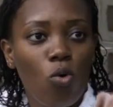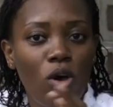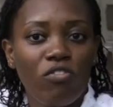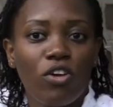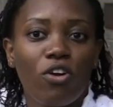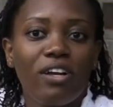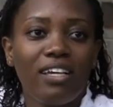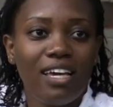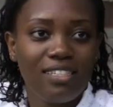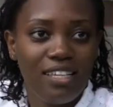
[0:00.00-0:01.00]
whoever you're
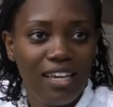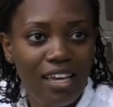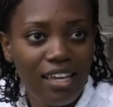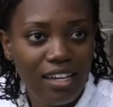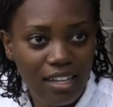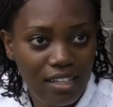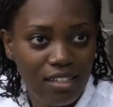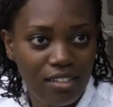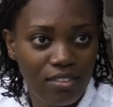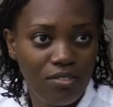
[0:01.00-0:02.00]
getting in,
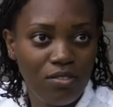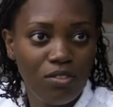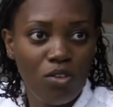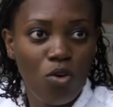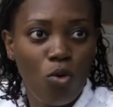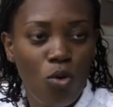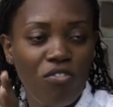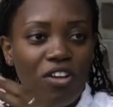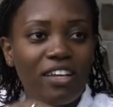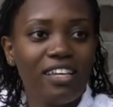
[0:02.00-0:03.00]

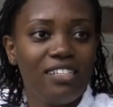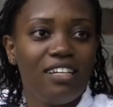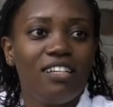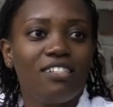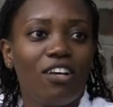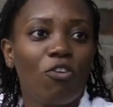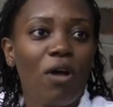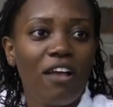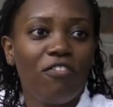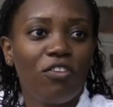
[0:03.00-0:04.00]
whoever you're getting in is the
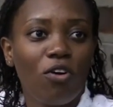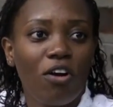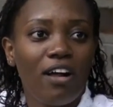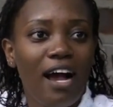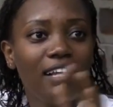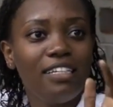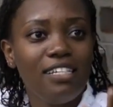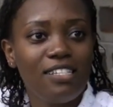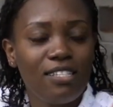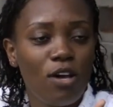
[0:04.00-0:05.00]
right fit, or at
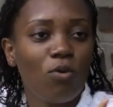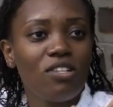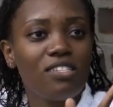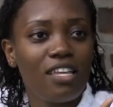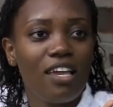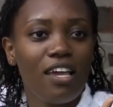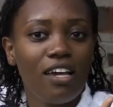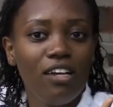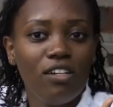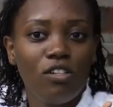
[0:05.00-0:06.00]
least they will
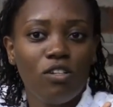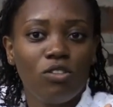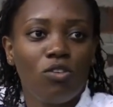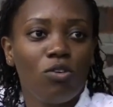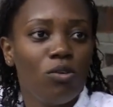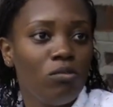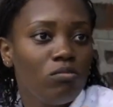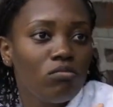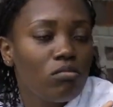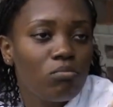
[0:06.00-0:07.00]
stay to
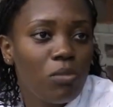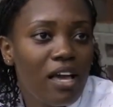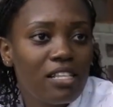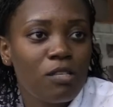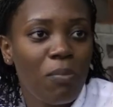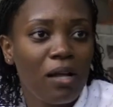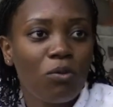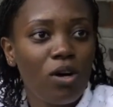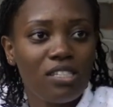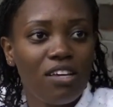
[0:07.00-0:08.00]

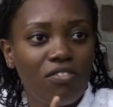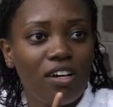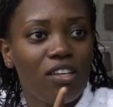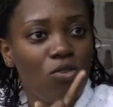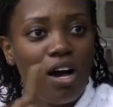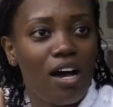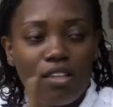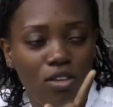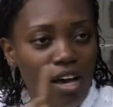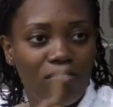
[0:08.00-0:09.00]
expand whatever you
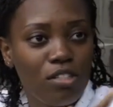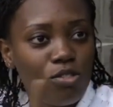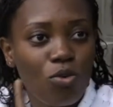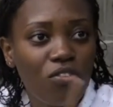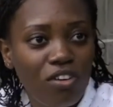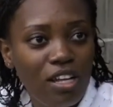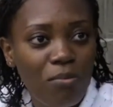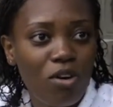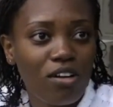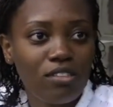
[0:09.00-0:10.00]
have in store for
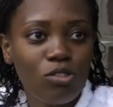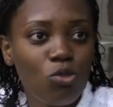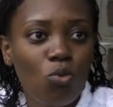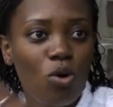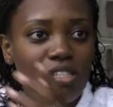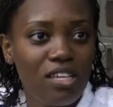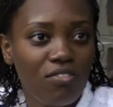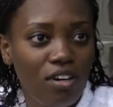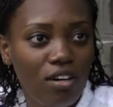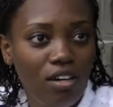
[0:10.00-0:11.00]
them or to do
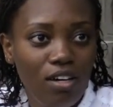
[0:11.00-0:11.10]
whatever?